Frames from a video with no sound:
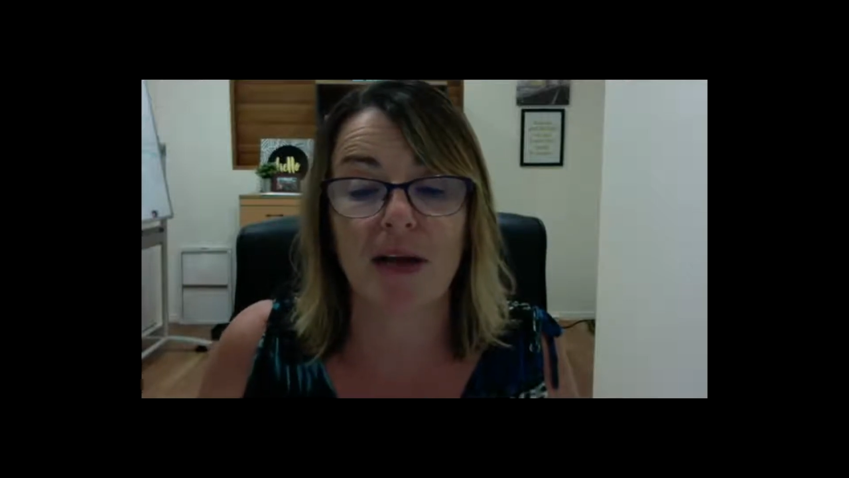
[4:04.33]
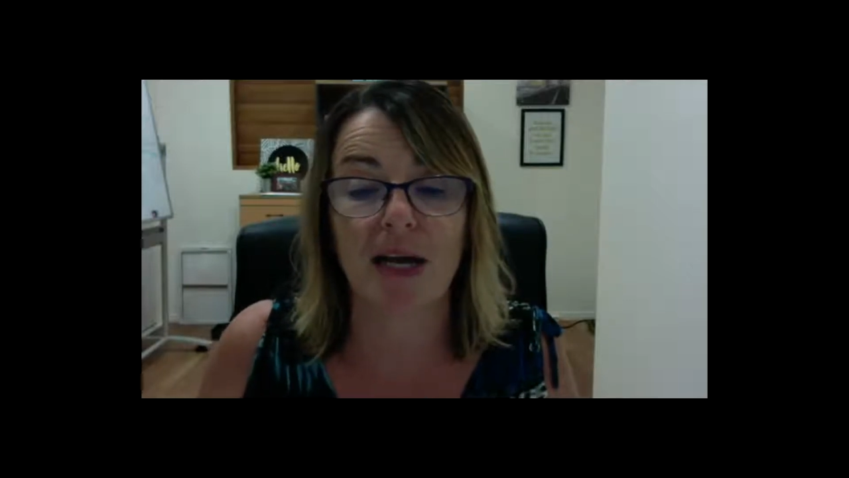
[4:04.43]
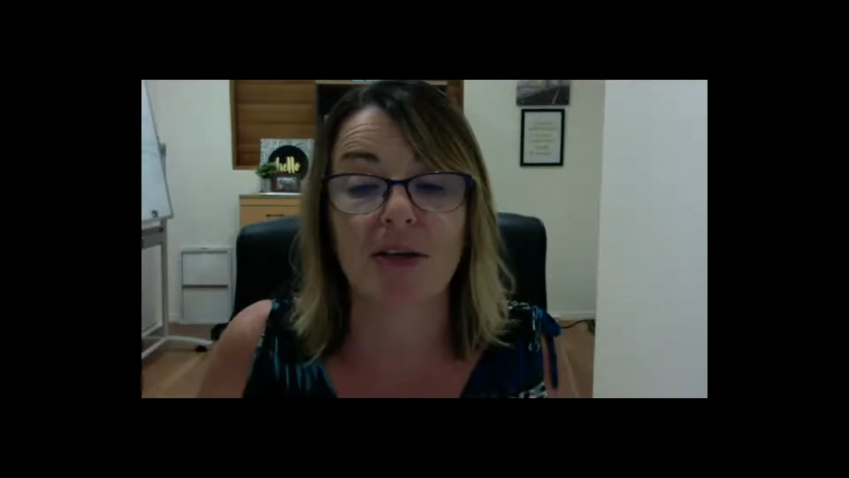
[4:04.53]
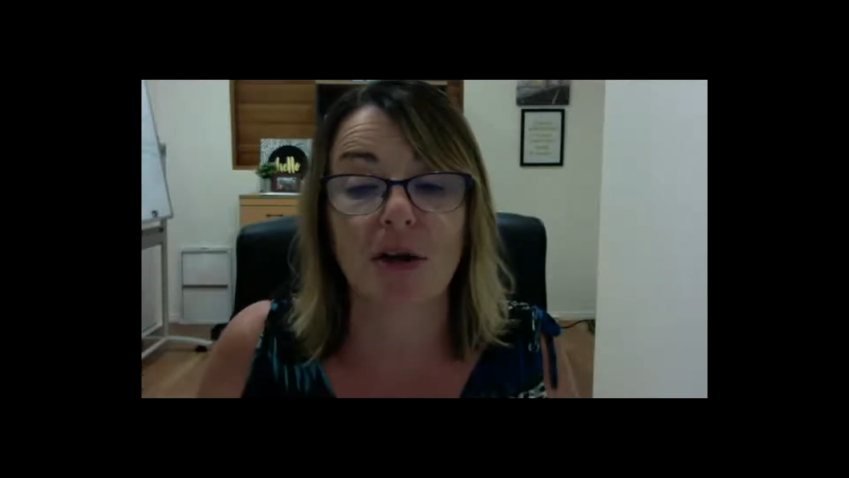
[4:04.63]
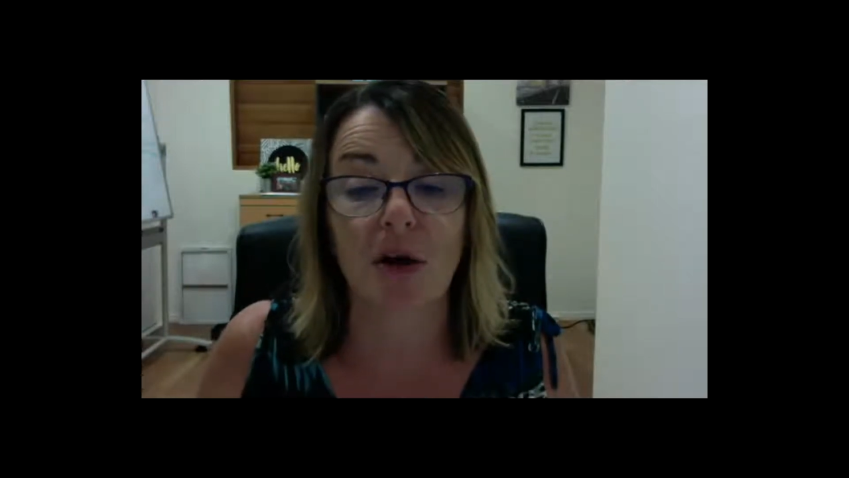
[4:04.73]

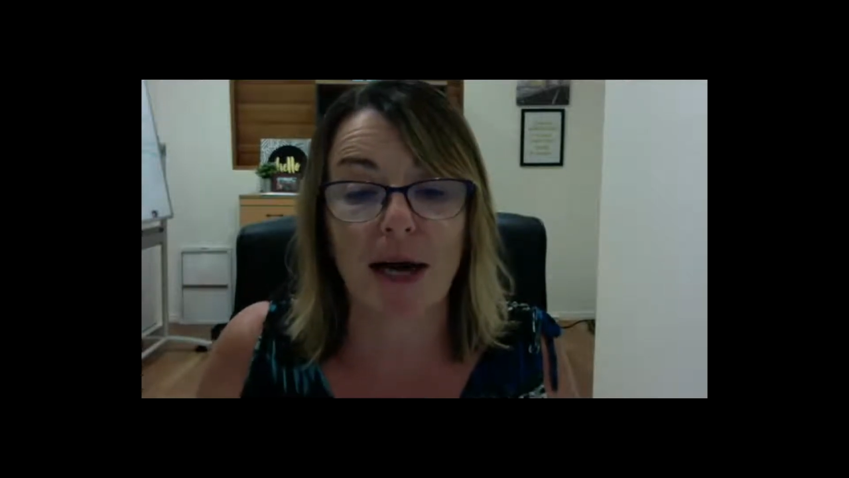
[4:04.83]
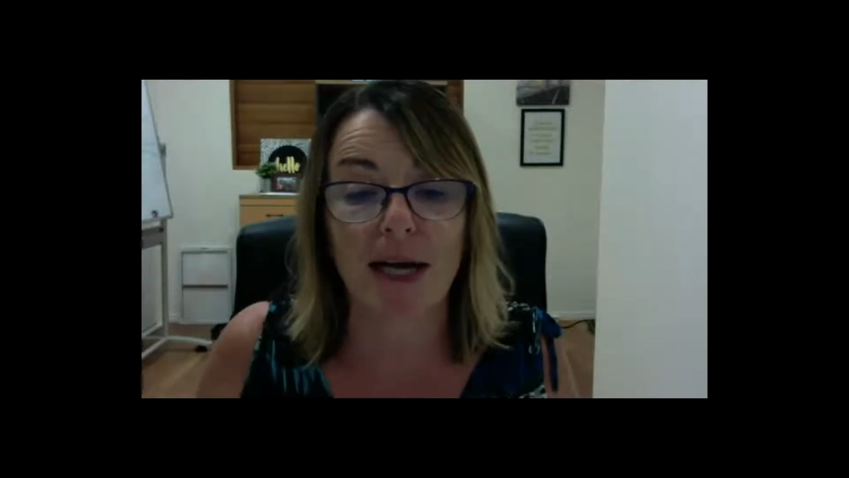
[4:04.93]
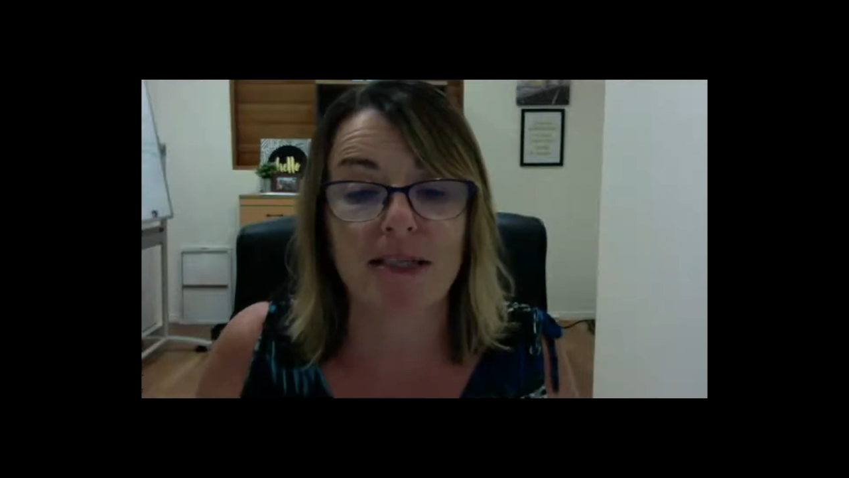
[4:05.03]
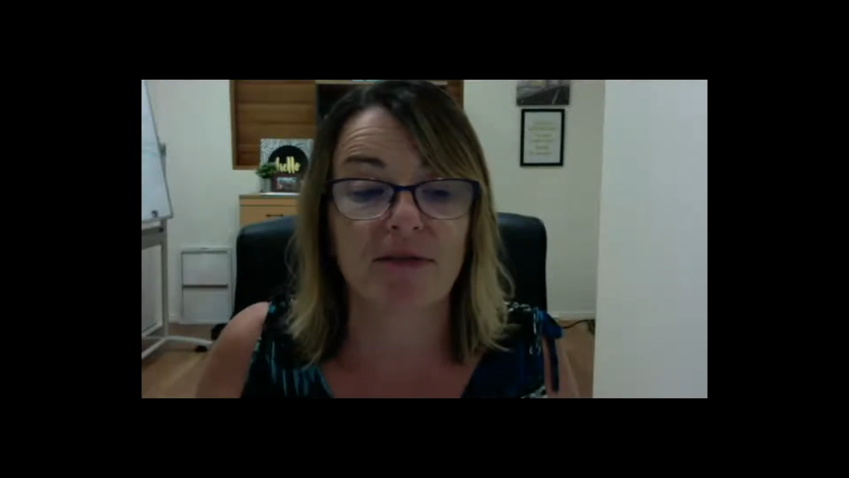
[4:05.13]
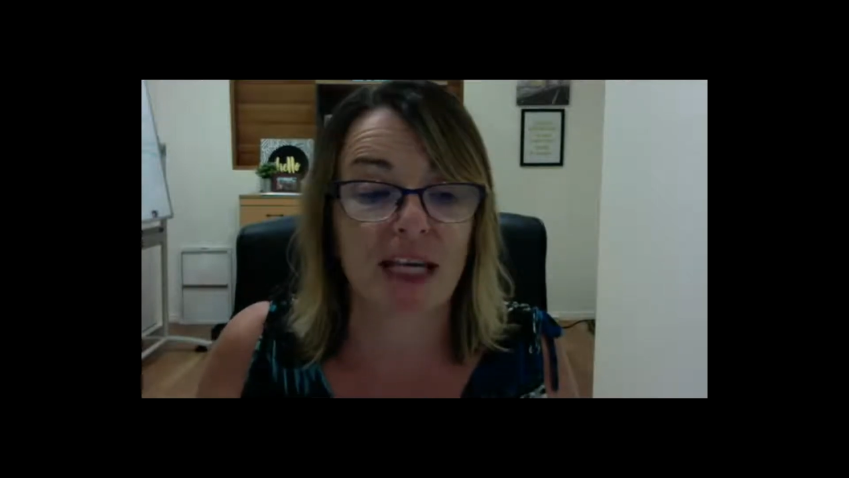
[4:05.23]
you go
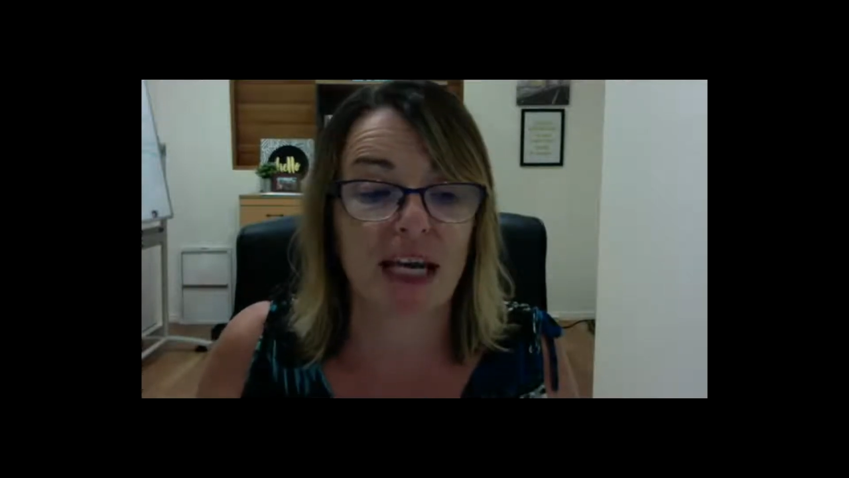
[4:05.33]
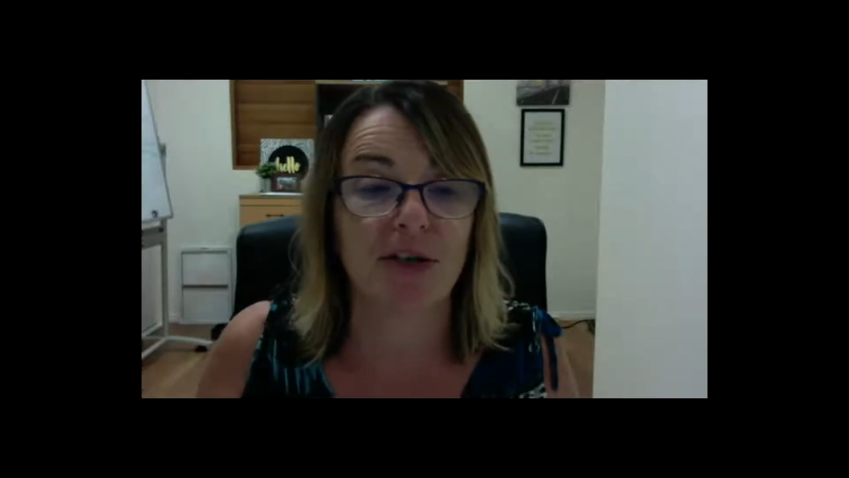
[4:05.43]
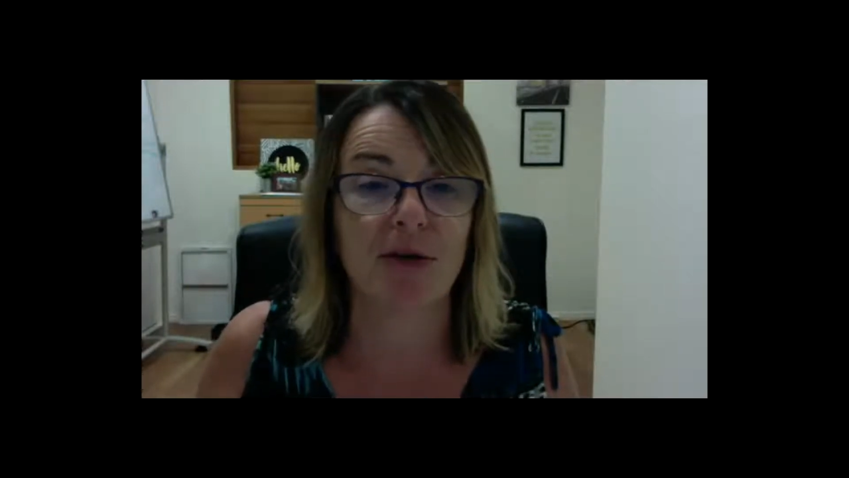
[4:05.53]
active again,